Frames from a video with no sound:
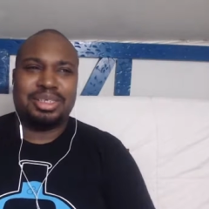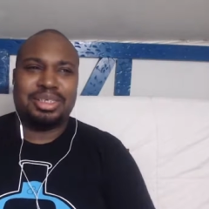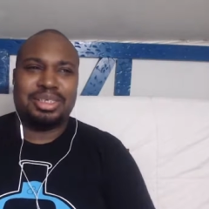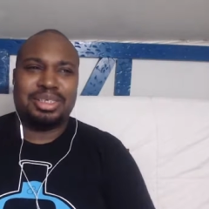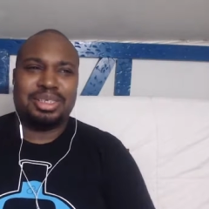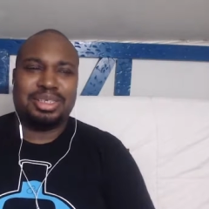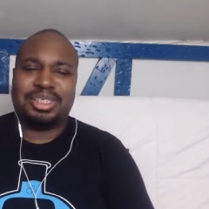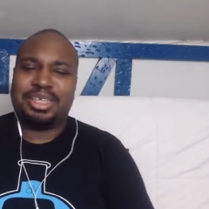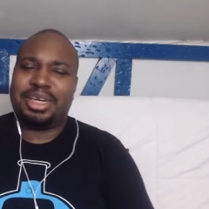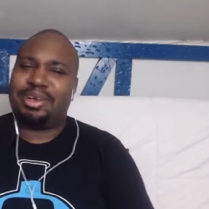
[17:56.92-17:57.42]

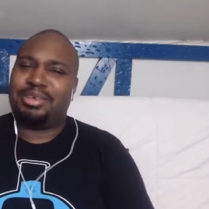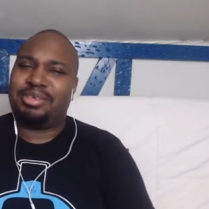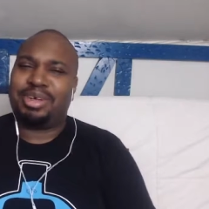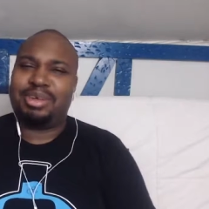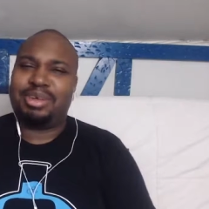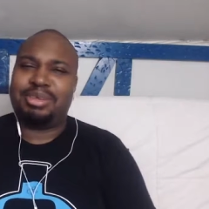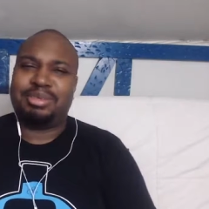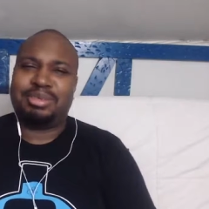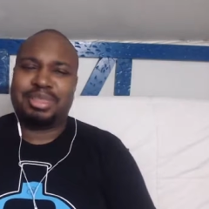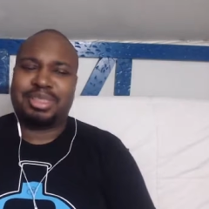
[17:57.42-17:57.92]

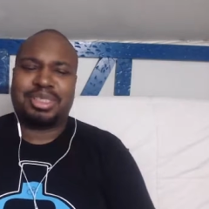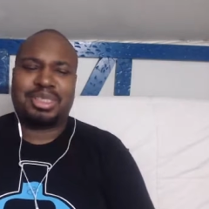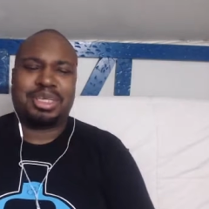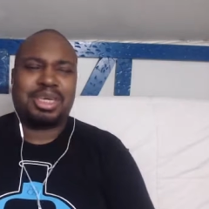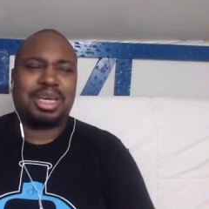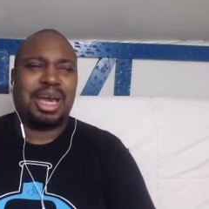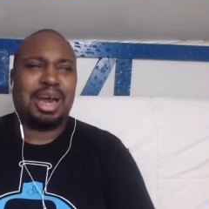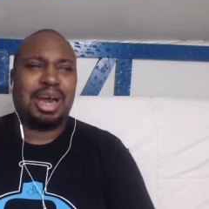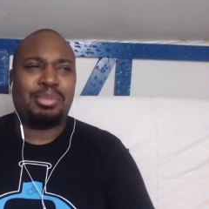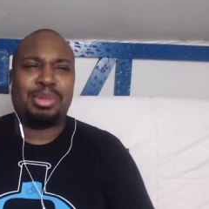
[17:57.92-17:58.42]
Jerry was the
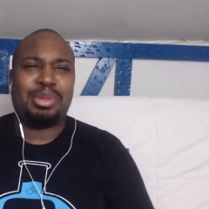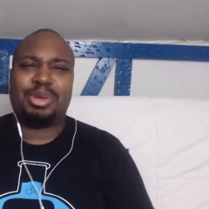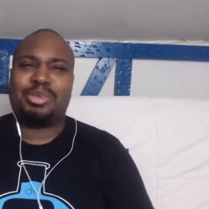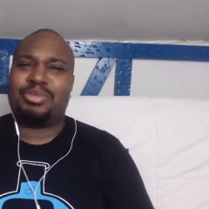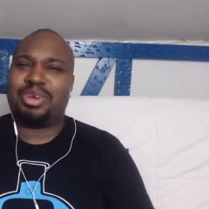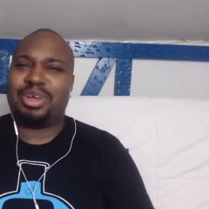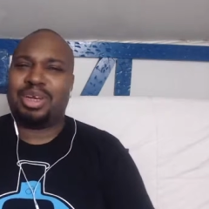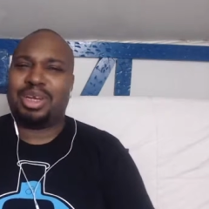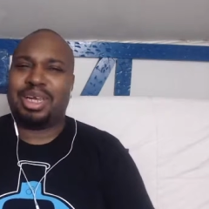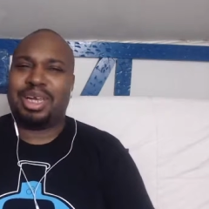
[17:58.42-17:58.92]
comic
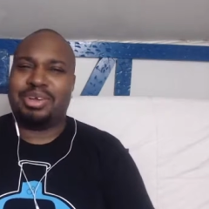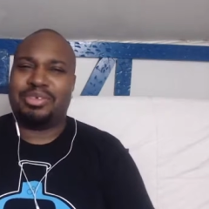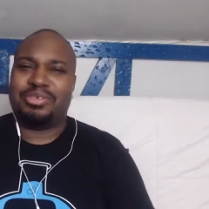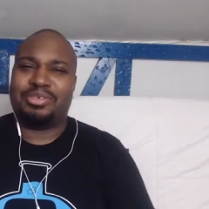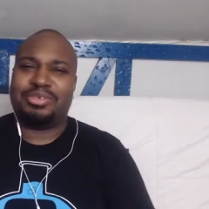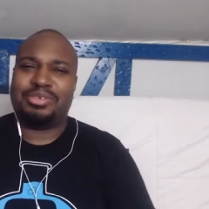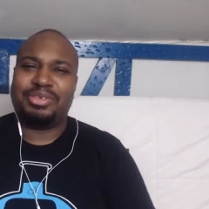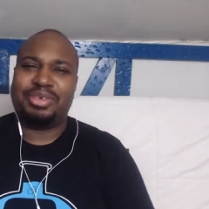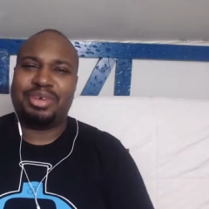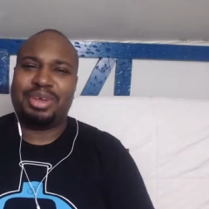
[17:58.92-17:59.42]

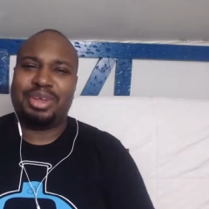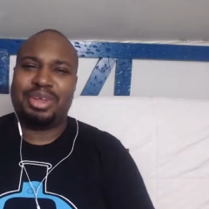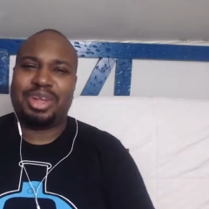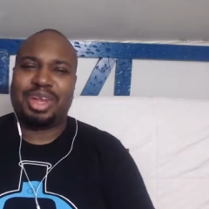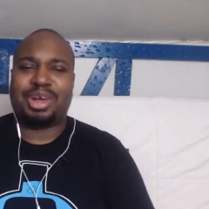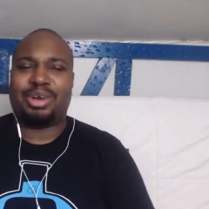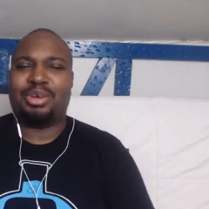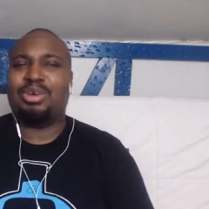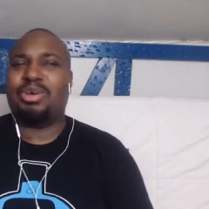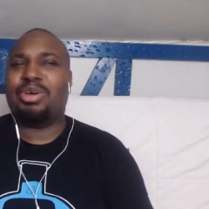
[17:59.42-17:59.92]
relief.
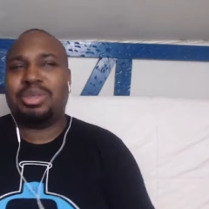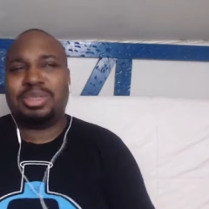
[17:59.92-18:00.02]
Like on